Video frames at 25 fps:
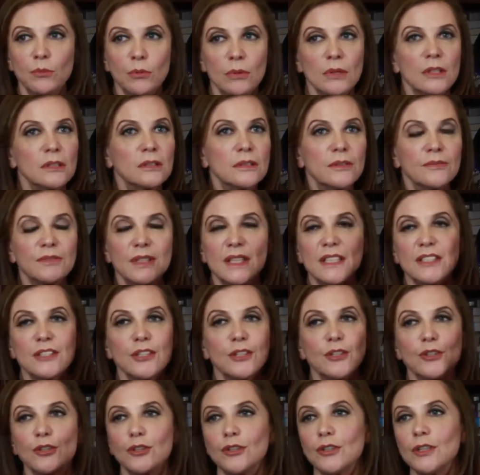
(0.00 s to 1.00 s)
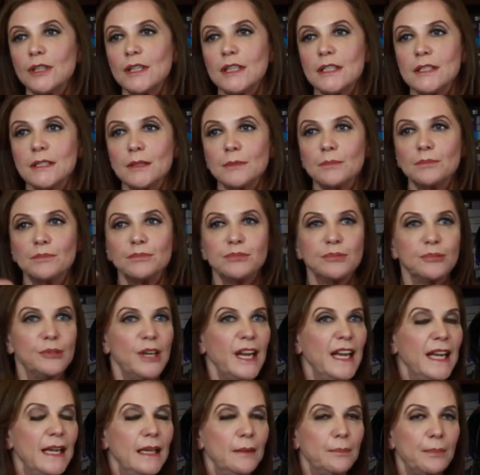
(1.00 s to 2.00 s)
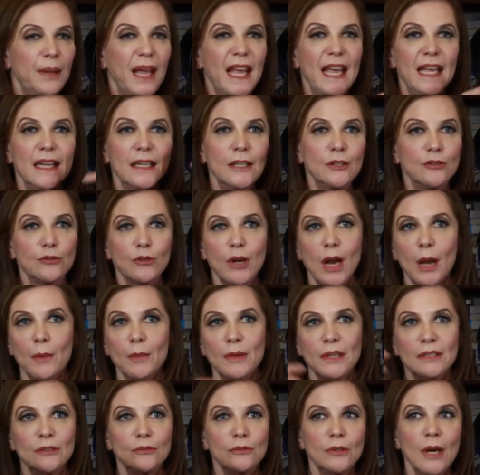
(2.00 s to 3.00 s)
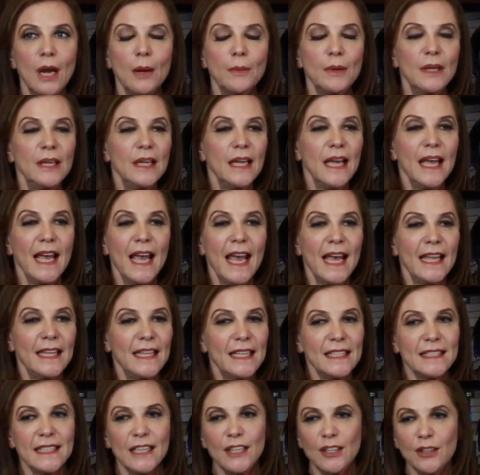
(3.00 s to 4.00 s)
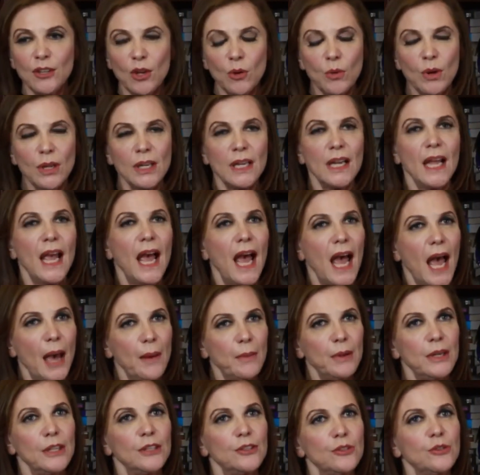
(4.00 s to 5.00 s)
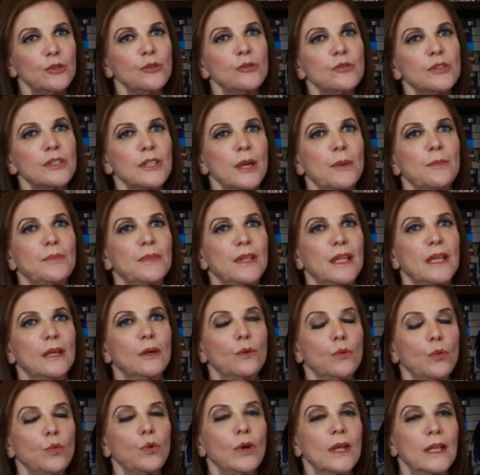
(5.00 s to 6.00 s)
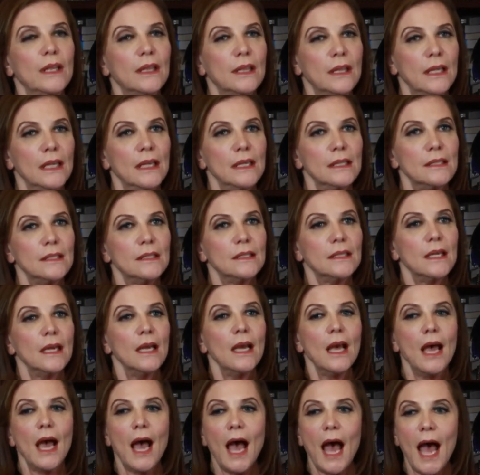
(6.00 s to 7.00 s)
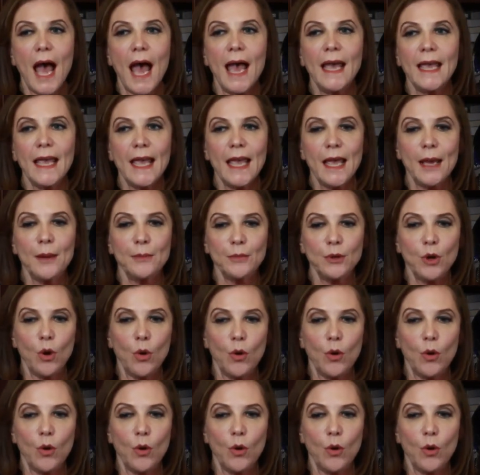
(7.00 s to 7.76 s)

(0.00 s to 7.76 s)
worst of insecurities and pain and trauma and drama, and they say, you know what, I'm going to do something with this. I am